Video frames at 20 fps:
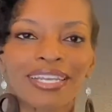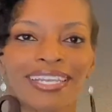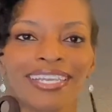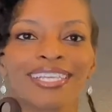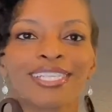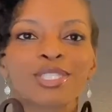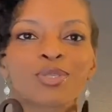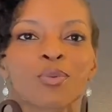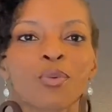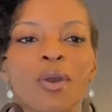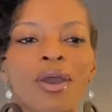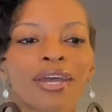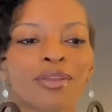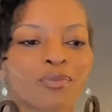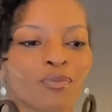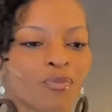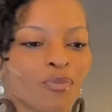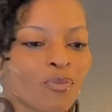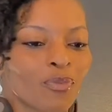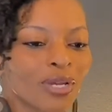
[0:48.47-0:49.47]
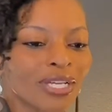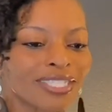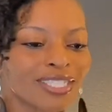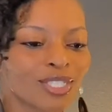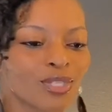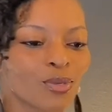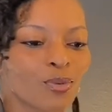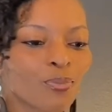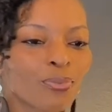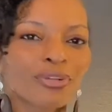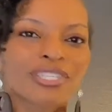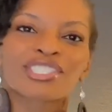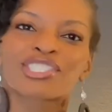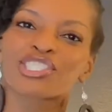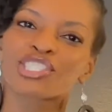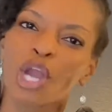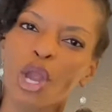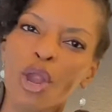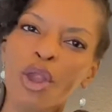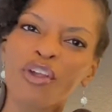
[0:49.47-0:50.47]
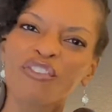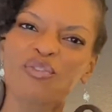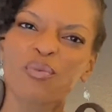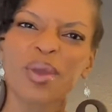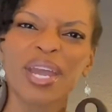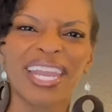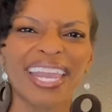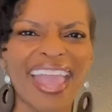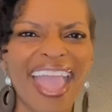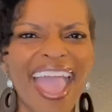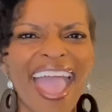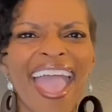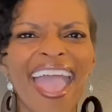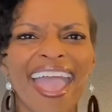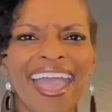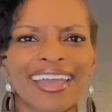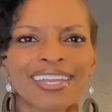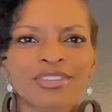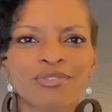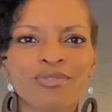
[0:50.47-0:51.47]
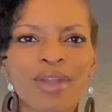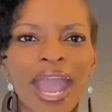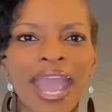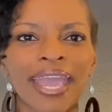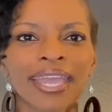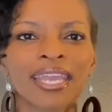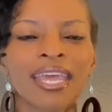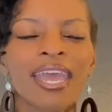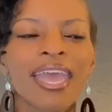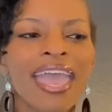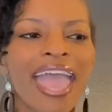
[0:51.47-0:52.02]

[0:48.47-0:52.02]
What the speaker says: His want was to preserve what he had, right?